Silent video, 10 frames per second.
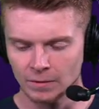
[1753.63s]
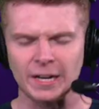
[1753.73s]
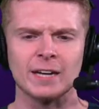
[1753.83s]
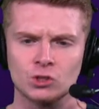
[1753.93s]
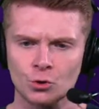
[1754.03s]

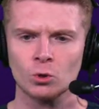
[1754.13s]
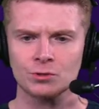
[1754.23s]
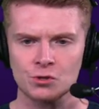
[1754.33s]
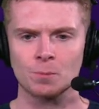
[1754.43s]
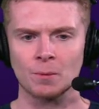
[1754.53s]
Like a
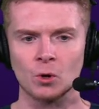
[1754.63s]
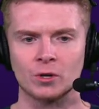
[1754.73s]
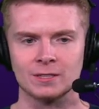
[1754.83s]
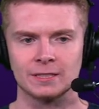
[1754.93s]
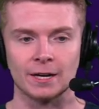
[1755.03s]
true Super Bowl
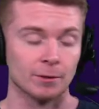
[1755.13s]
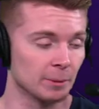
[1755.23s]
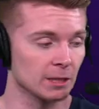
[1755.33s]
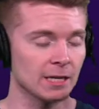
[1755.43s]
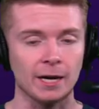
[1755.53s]
contender,
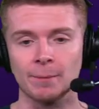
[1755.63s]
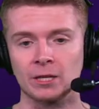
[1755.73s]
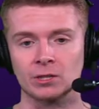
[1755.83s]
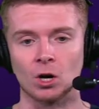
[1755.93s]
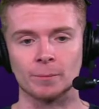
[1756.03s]
because I can
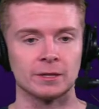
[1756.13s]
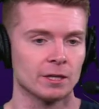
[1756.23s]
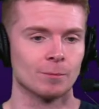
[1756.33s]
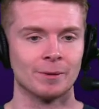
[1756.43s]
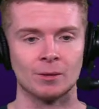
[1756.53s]
make the argument
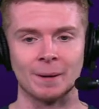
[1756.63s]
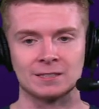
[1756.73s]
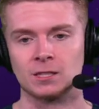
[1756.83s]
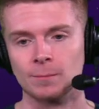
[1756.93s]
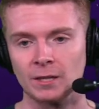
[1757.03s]
they could be the
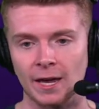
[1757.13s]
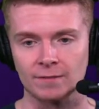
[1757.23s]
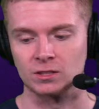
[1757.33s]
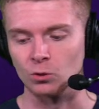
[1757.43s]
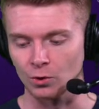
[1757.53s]
best team in the
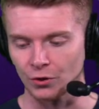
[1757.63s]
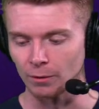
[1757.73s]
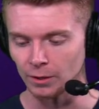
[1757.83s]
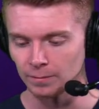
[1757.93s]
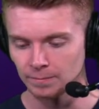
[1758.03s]
NFC with
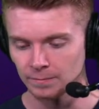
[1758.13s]
Herbert.